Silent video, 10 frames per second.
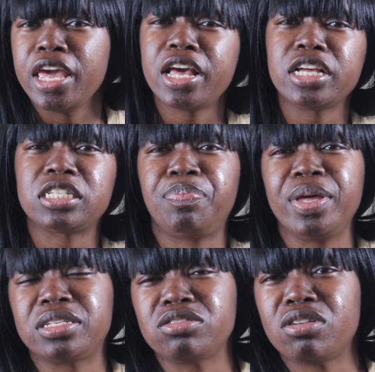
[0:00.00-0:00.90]
He could
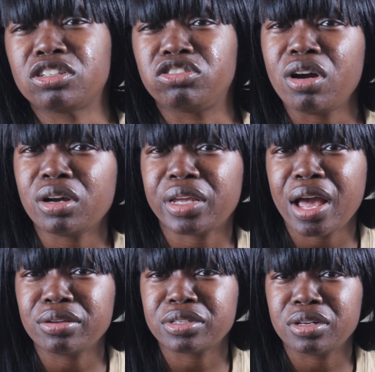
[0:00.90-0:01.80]
speak to a drug
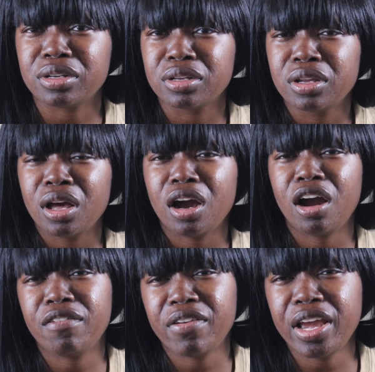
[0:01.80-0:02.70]
counselor.
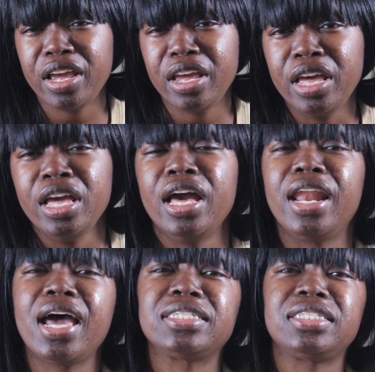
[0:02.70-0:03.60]
All right?
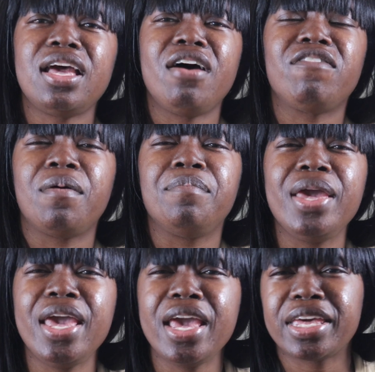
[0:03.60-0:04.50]
And I said, if a
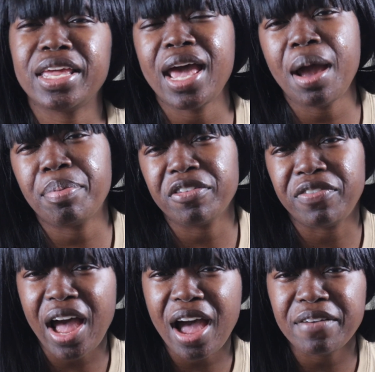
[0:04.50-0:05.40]
man cannot
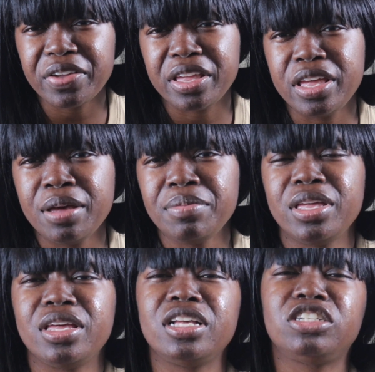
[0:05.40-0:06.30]
provide for him and
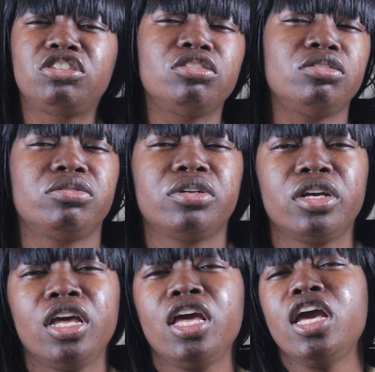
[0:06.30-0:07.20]
his
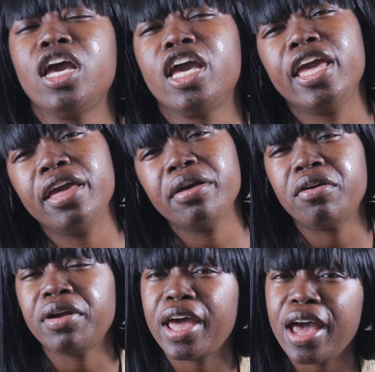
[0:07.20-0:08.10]
children, he's
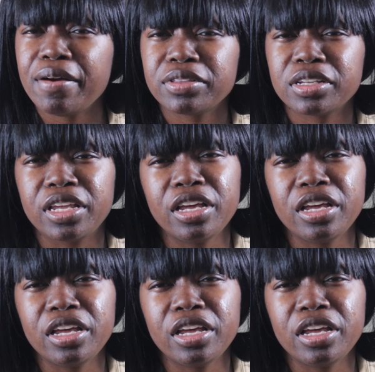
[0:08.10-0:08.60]
gonna have to